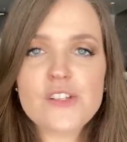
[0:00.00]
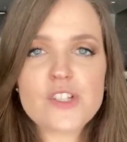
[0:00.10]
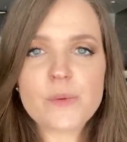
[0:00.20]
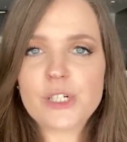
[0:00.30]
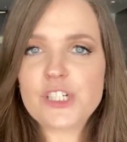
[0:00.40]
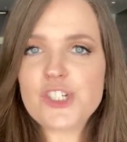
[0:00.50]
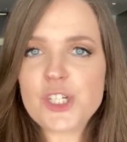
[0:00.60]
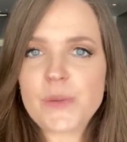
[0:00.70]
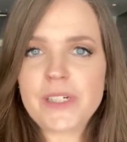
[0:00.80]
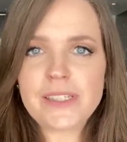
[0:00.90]
So we're gonna
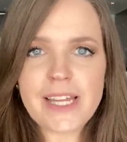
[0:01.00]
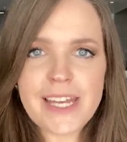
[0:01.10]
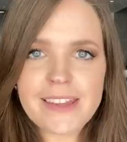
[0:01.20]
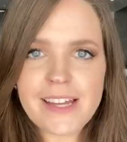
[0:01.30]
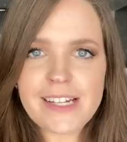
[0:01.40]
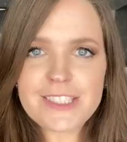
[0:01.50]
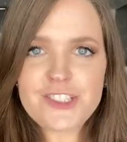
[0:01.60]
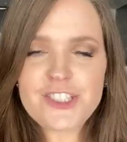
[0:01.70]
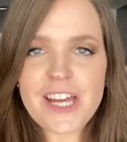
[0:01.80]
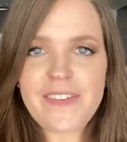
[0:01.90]
do a light
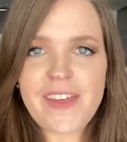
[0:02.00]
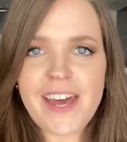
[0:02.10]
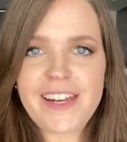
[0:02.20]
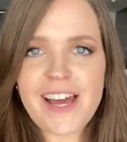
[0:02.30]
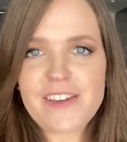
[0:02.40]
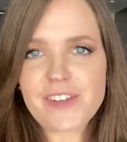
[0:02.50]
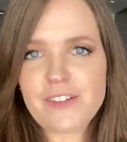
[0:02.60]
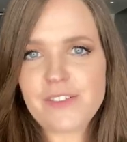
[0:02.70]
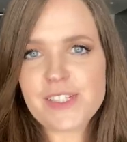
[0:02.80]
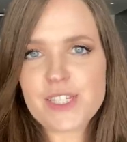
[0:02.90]
lunch and then I've
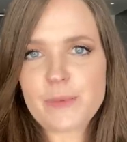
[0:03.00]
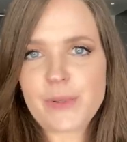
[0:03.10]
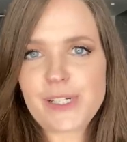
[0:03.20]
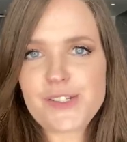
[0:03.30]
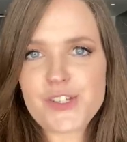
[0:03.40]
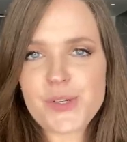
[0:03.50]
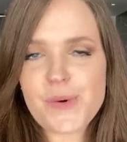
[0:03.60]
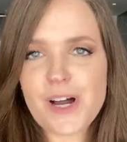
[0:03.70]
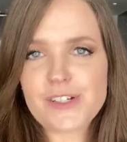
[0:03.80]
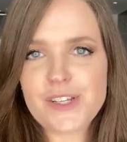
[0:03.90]
convinced the boys to
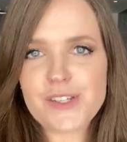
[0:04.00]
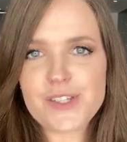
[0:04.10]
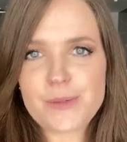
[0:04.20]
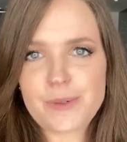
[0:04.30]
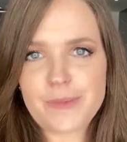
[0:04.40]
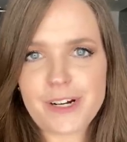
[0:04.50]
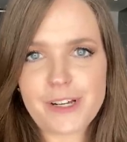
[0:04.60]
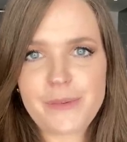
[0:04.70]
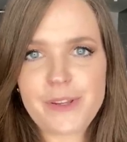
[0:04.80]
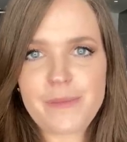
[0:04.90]
walk to the
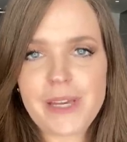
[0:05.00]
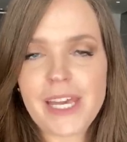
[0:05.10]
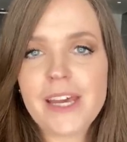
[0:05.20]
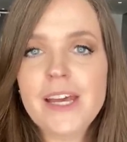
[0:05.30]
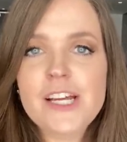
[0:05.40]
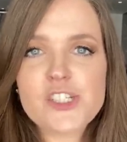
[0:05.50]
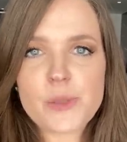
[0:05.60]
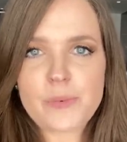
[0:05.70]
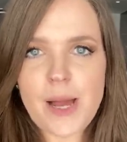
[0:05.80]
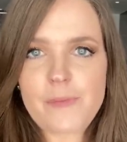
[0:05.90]
supermarket with me to
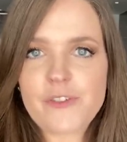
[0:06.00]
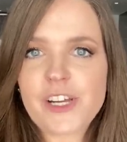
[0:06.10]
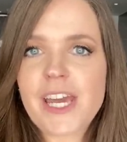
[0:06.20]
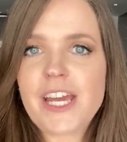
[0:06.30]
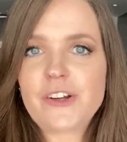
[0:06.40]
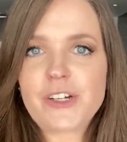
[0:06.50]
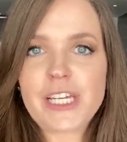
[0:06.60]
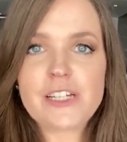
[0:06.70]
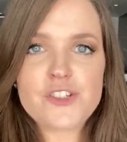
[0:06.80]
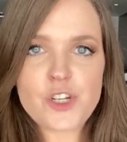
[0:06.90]
prep for
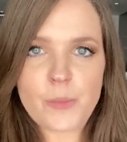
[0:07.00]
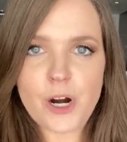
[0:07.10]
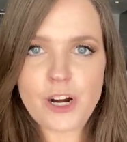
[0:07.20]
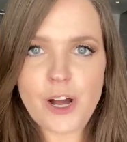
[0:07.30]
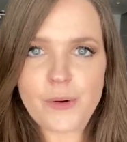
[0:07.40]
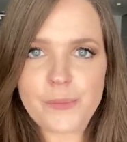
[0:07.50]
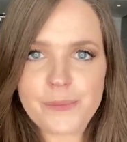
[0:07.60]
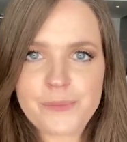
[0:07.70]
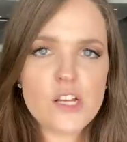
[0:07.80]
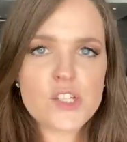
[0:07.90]
catering tomorrow.
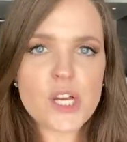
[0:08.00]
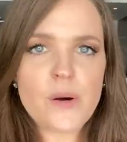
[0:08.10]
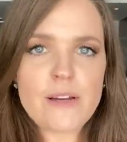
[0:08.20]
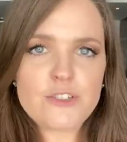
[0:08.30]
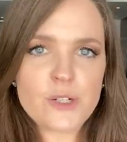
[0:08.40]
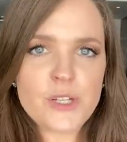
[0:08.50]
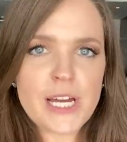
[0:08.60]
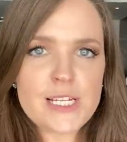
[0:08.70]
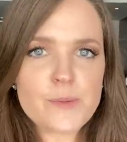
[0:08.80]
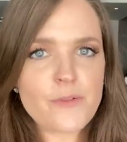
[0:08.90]
So I've shown you
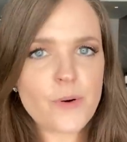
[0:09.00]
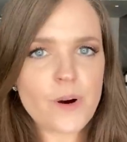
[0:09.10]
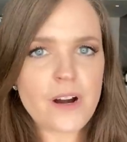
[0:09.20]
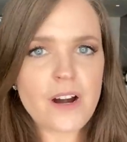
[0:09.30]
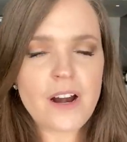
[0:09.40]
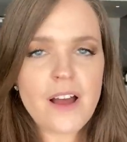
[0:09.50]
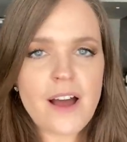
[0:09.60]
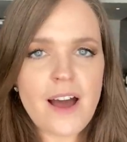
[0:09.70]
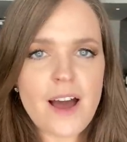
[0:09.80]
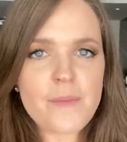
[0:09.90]
guys before,
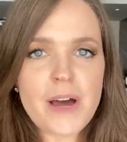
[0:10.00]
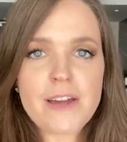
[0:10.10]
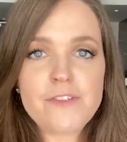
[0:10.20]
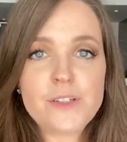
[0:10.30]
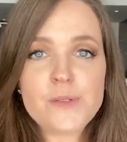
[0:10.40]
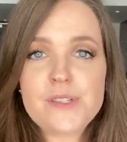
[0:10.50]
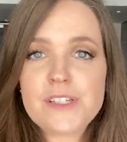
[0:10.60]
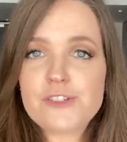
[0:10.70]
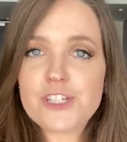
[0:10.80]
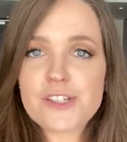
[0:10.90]
um, I've
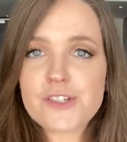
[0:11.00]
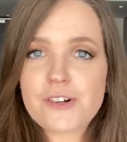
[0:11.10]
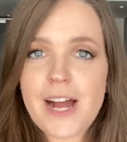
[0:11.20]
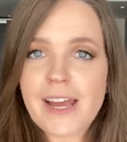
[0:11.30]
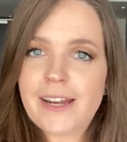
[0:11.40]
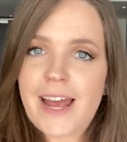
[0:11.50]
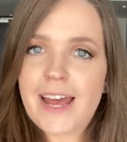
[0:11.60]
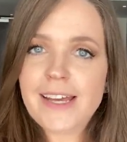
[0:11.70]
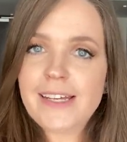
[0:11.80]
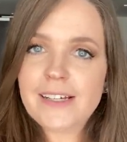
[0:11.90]
used just crack and
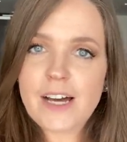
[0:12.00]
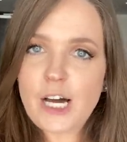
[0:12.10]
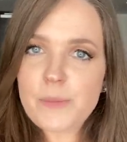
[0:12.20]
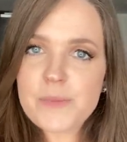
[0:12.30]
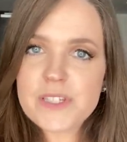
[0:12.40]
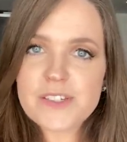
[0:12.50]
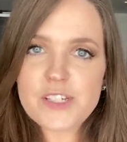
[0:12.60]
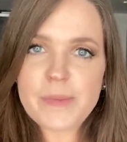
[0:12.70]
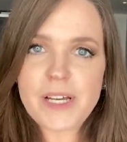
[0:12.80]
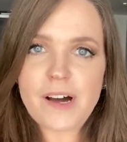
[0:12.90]
egg cups
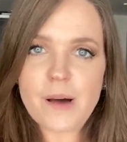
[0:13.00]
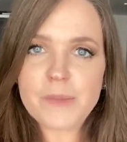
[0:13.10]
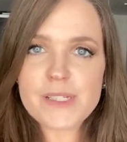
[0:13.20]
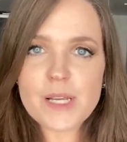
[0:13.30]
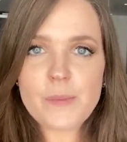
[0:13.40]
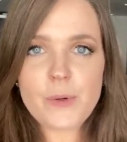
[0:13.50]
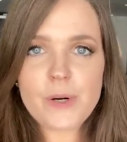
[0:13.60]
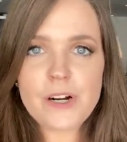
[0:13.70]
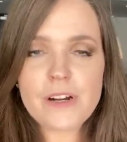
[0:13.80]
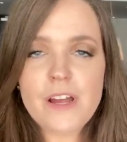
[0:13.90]
to make omelets on
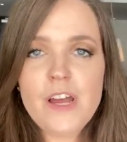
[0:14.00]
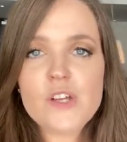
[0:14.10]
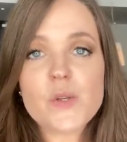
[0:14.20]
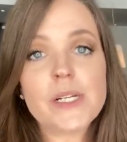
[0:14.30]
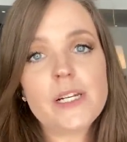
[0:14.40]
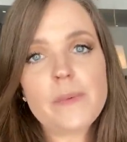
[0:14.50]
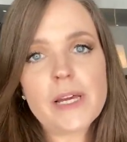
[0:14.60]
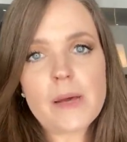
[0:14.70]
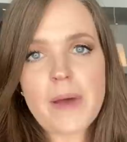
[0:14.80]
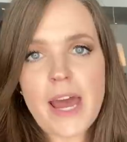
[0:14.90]
board. So I need to
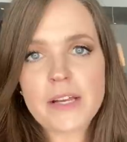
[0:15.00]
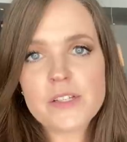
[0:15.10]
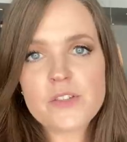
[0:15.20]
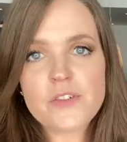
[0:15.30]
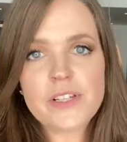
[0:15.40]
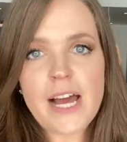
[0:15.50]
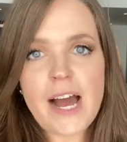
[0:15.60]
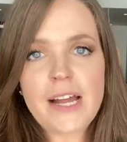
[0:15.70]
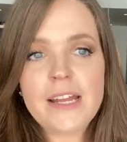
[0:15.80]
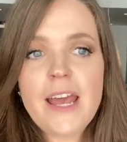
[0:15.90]
pick up eggs for
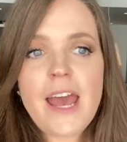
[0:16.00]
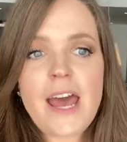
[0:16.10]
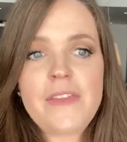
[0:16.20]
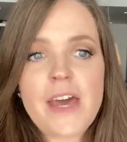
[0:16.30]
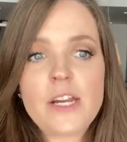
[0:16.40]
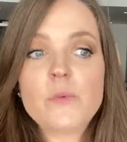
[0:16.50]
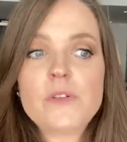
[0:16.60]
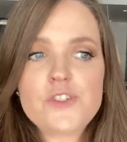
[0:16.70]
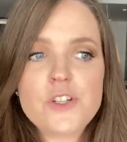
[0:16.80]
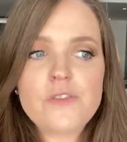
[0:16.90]
that. And then we
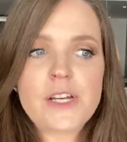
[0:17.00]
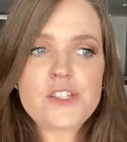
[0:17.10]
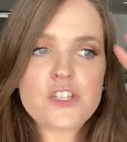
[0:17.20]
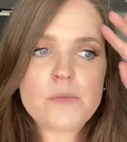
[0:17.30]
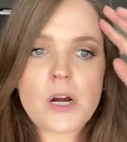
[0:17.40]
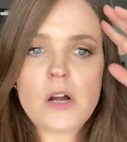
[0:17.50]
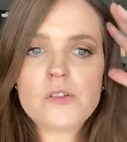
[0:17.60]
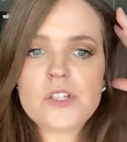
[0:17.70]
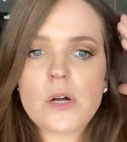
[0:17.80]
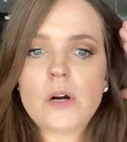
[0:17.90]
have two flights tomorrow.
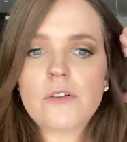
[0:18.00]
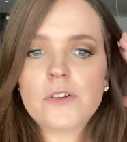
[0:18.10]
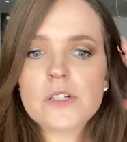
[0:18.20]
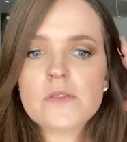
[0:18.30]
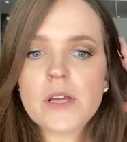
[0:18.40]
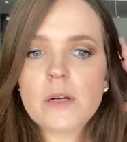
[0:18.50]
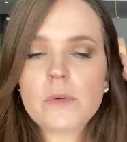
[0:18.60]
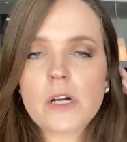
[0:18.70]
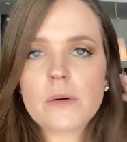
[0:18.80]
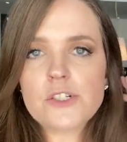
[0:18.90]
So our first flight, we're
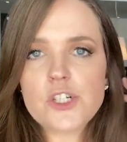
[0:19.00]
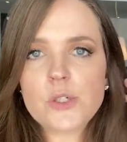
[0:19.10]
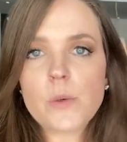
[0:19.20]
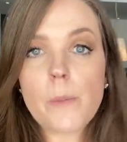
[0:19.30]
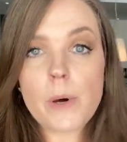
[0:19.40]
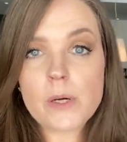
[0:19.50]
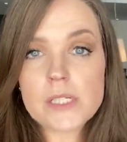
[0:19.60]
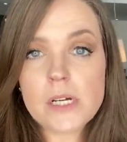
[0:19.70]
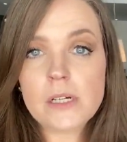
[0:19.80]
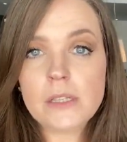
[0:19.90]
going to
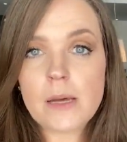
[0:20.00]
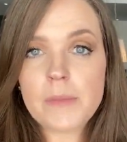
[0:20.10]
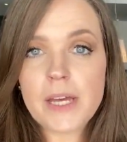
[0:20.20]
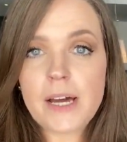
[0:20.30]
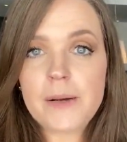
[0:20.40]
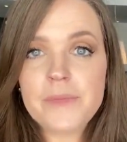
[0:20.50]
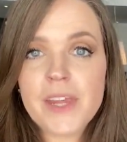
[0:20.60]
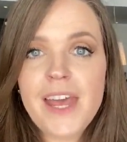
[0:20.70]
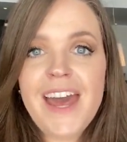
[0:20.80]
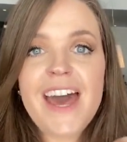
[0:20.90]
Bogota, Colombia.
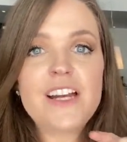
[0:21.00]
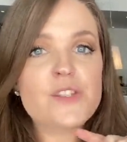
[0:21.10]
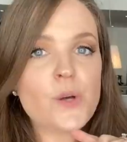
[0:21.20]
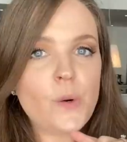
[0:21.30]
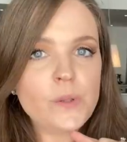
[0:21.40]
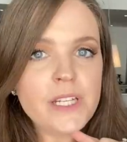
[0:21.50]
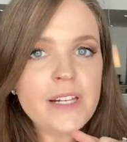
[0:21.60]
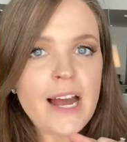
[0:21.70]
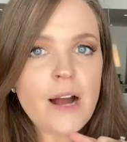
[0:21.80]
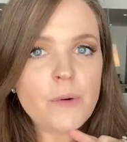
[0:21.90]
And it's only an
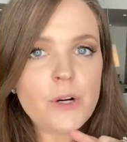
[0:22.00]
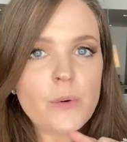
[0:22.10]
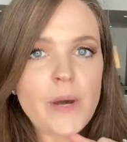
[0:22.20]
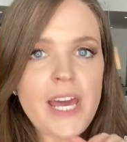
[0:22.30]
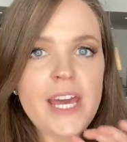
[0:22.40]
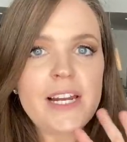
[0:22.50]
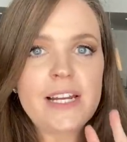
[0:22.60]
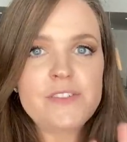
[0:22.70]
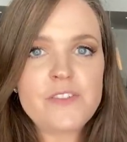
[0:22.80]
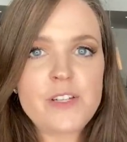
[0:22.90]
hour away and I
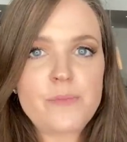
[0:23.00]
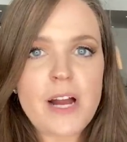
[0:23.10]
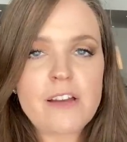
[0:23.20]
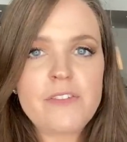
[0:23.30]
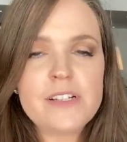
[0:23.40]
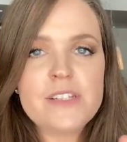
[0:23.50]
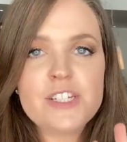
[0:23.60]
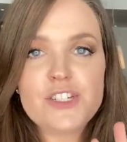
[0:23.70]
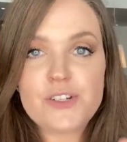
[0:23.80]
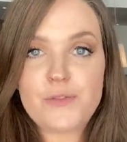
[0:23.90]
have to feed
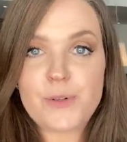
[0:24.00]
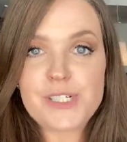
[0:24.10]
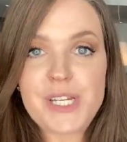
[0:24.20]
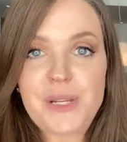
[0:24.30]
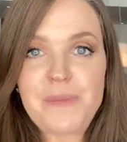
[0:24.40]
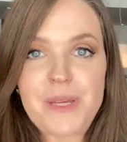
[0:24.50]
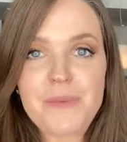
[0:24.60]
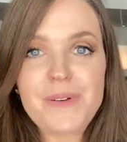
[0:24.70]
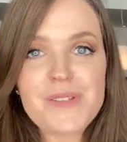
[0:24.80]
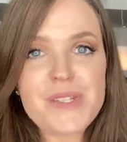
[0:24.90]
breakfast to fourteen
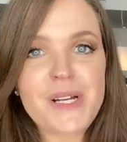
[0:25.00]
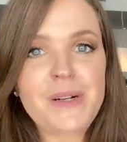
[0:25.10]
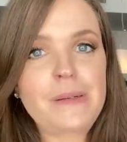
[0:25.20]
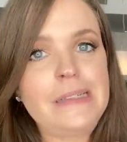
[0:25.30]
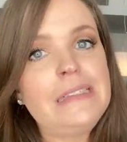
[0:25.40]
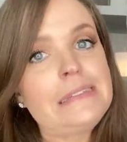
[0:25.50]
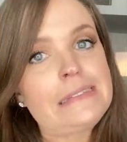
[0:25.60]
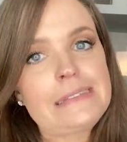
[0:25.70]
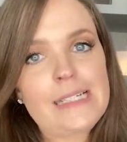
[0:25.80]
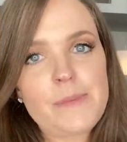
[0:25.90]
people. So
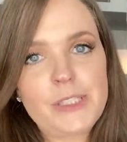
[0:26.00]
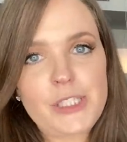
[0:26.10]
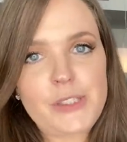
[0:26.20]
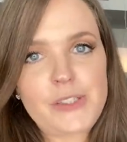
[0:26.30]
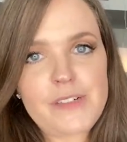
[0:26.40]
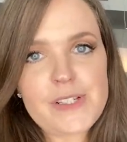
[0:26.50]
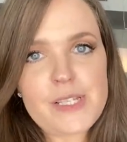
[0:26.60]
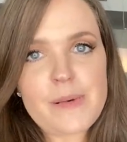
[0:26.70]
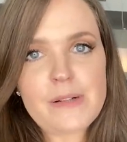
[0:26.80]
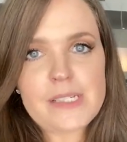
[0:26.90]
I'm a little nervous
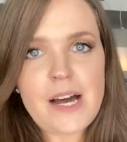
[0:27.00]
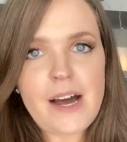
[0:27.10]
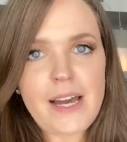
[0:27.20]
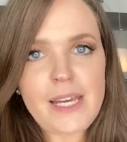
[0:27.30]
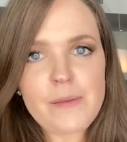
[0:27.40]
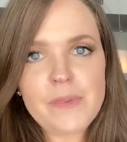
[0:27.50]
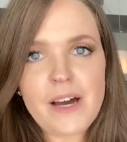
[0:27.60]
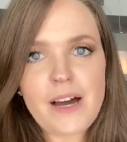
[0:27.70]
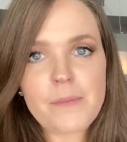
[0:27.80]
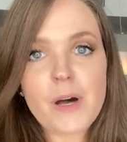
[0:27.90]
about time.
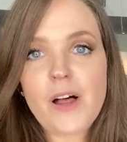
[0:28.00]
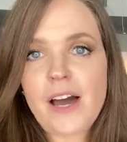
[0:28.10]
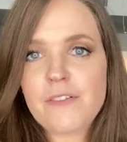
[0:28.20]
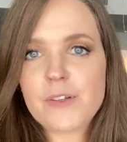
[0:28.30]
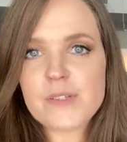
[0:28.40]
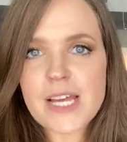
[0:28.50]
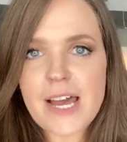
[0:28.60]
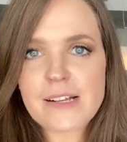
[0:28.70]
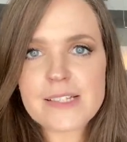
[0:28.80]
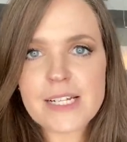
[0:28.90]
Um, I'll have those
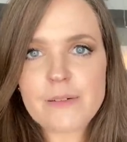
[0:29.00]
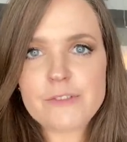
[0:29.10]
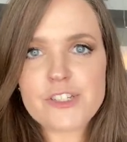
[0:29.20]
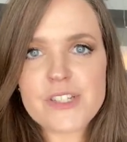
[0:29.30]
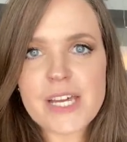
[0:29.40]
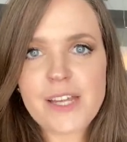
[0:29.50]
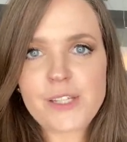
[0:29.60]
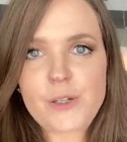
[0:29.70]
eggs that I was just telling you